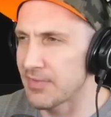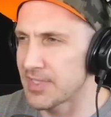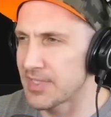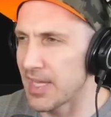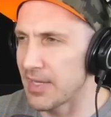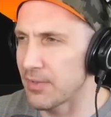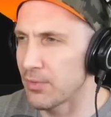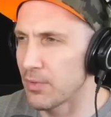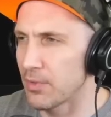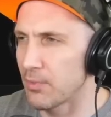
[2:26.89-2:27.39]
Is
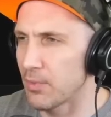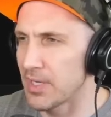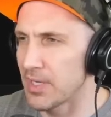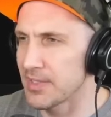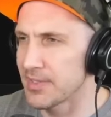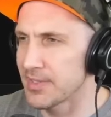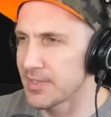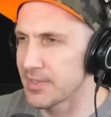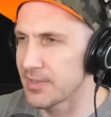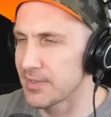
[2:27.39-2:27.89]
that who it
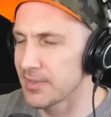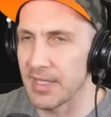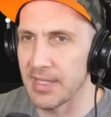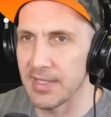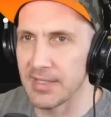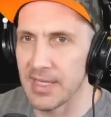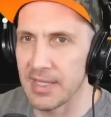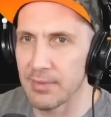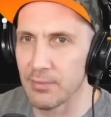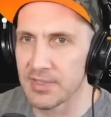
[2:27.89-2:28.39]
was?
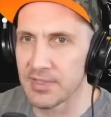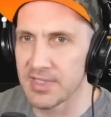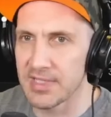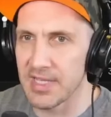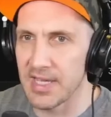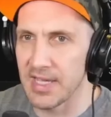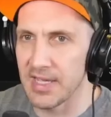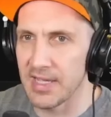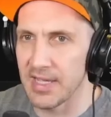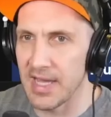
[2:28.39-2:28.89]
And then we'll
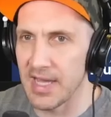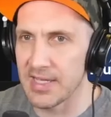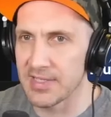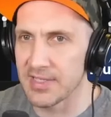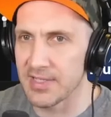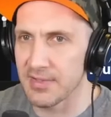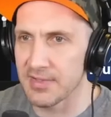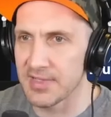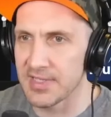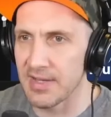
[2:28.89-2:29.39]
say
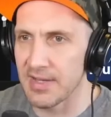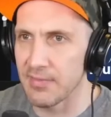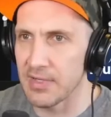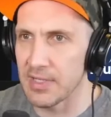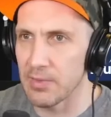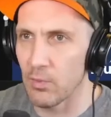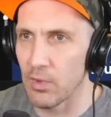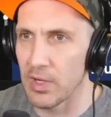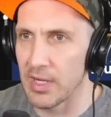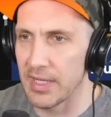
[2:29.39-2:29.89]
SR
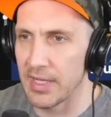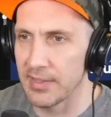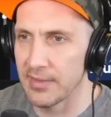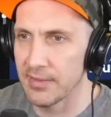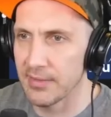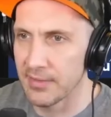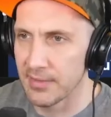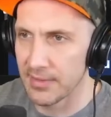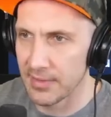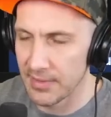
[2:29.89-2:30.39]

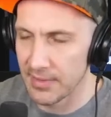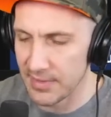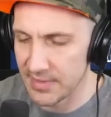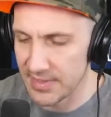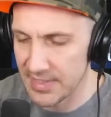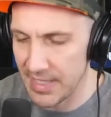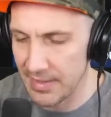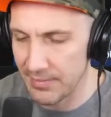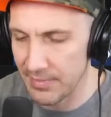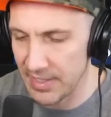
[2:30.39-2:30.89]
71
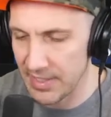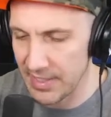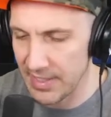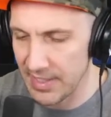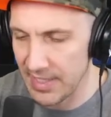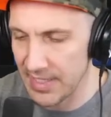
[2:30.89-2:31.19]
is how many?